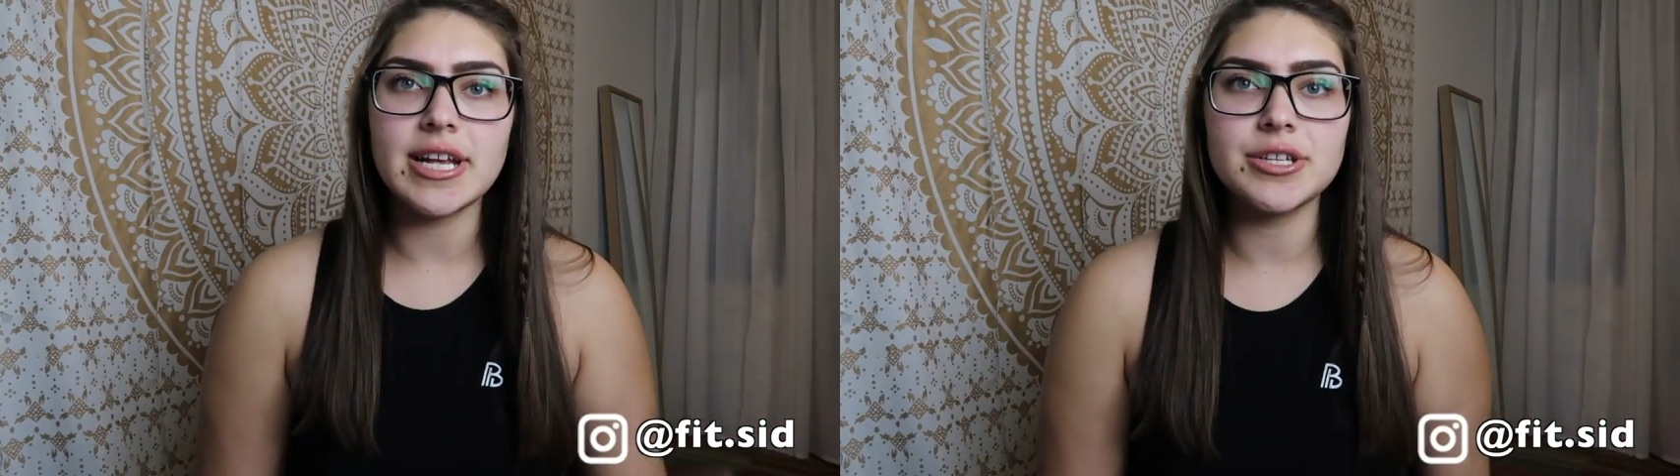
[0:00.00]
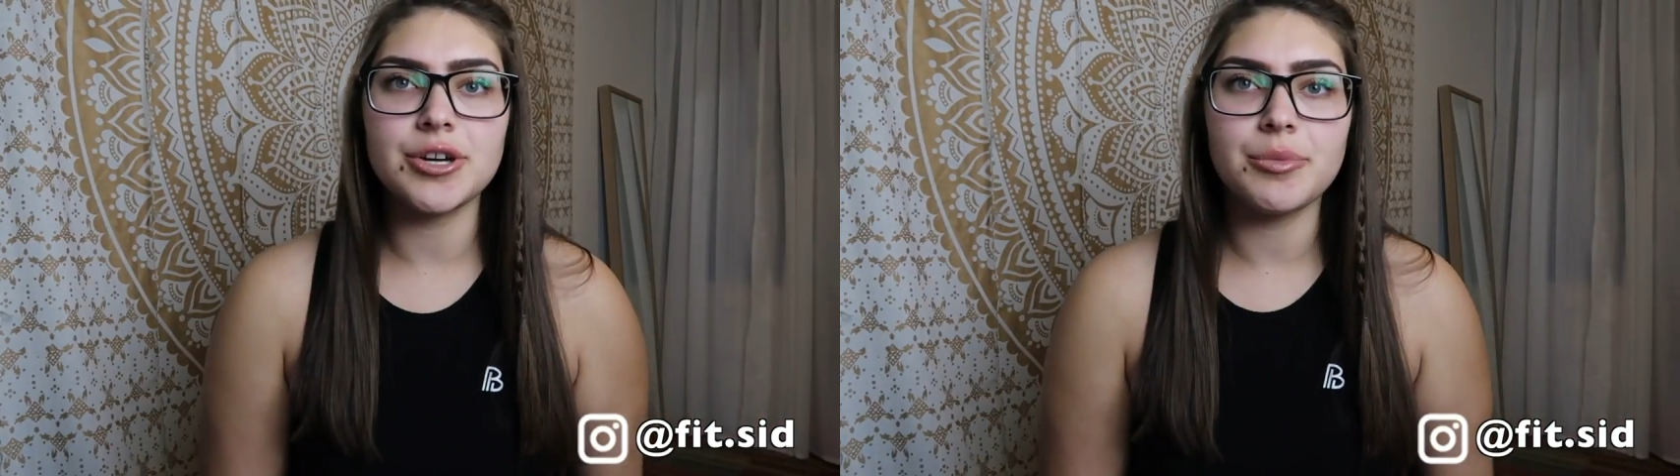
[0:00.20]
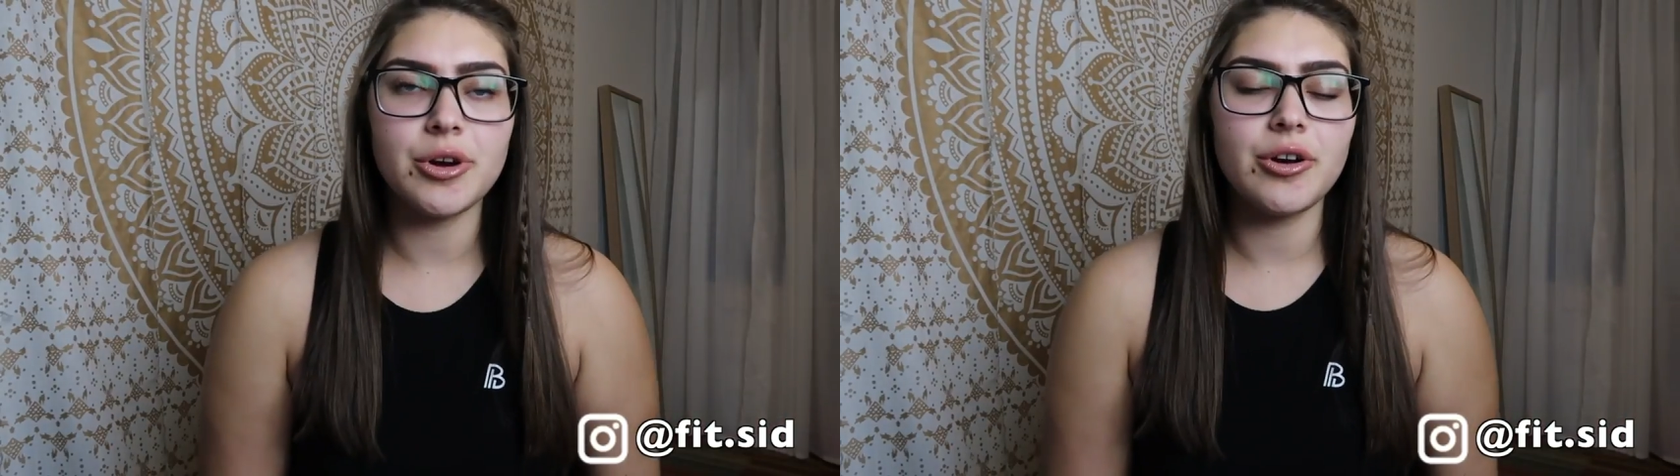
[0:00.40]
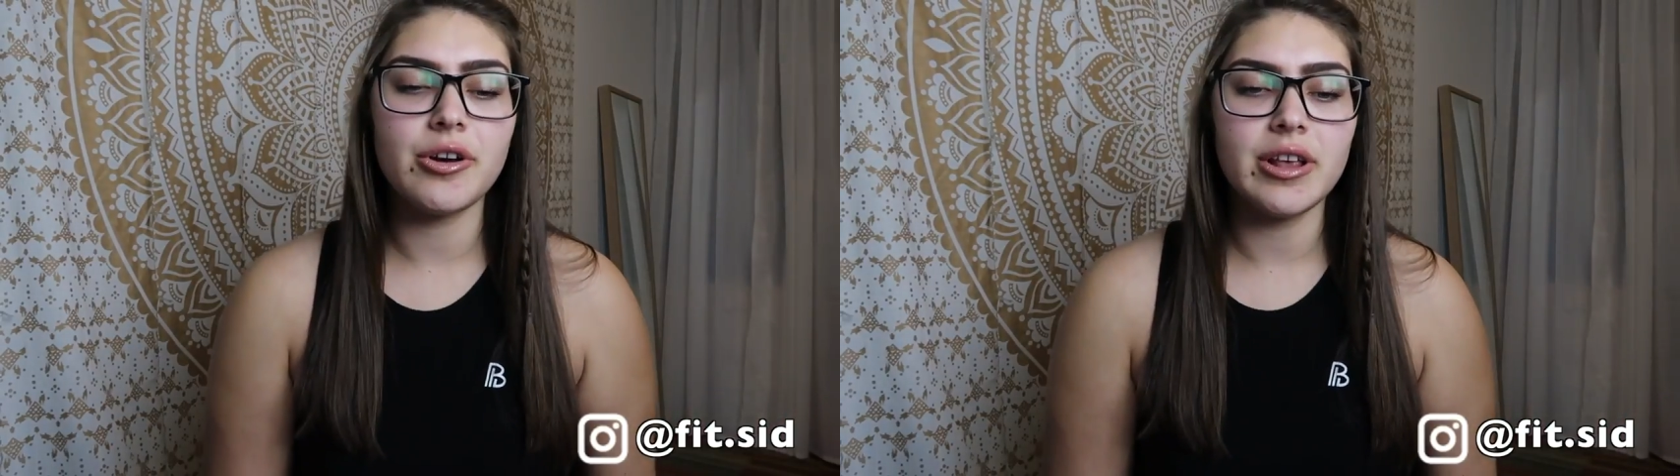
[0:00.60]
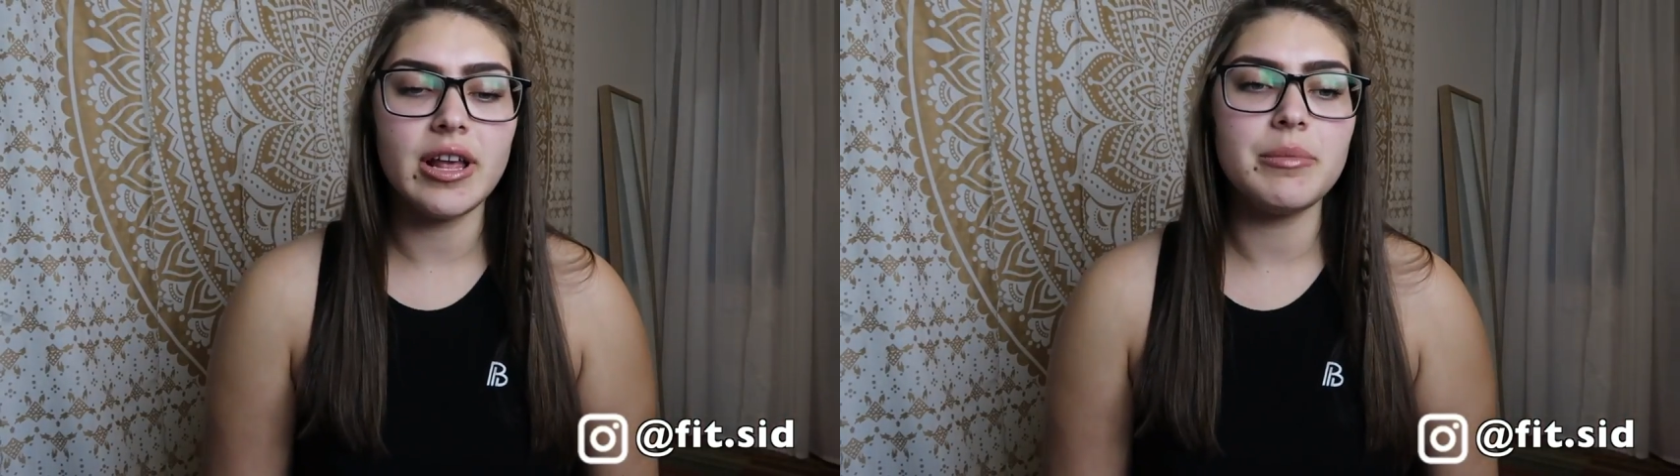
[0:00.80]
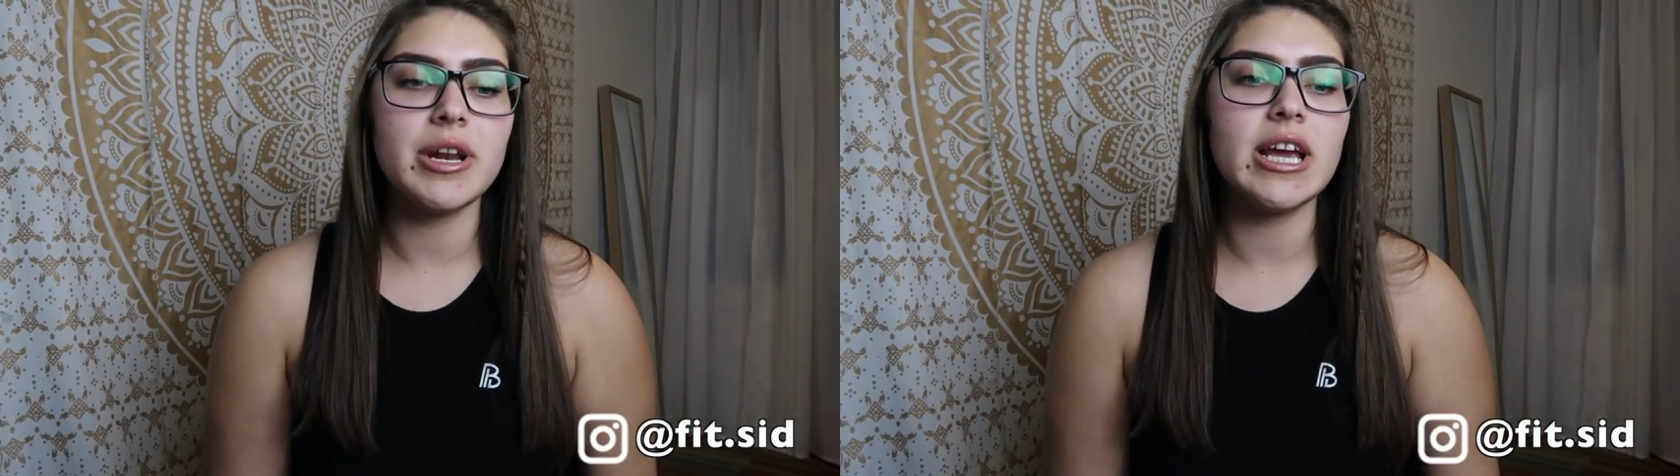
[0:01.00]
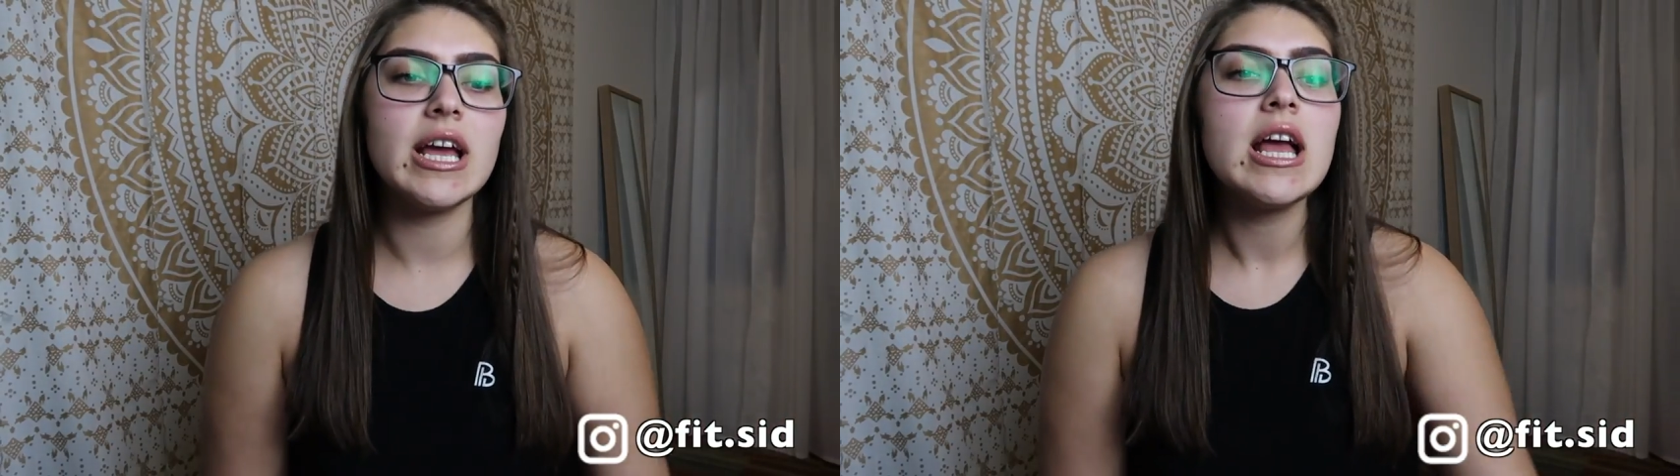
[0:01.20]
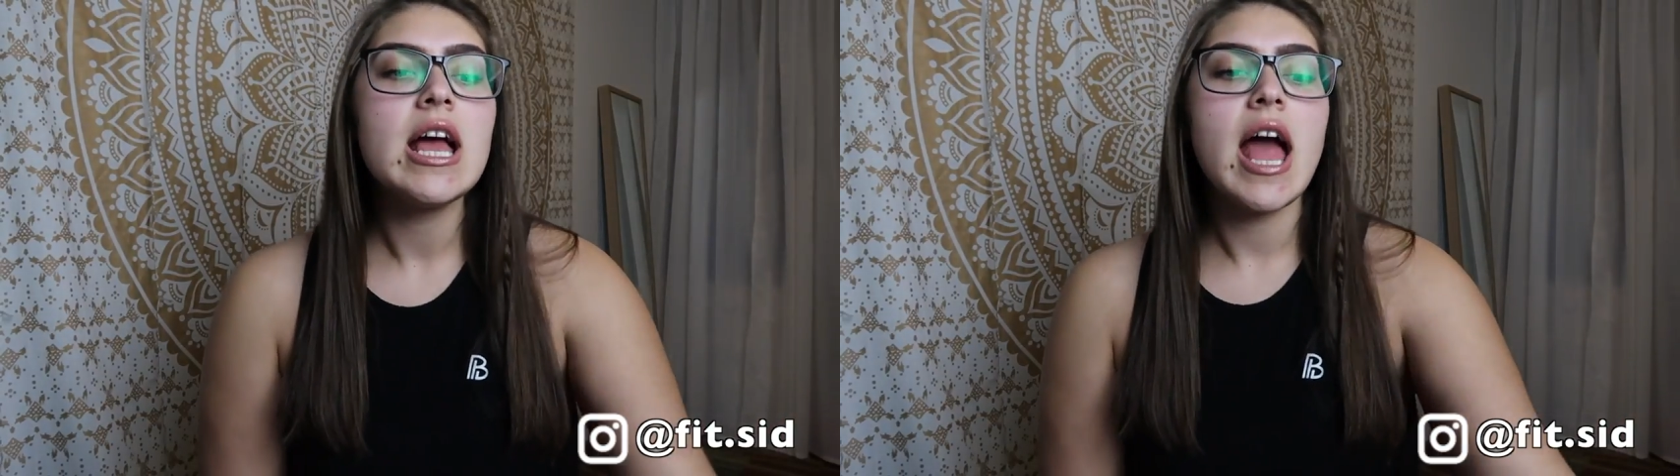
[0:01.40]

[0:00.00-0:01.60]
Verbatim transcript: has turmeric curculum in it.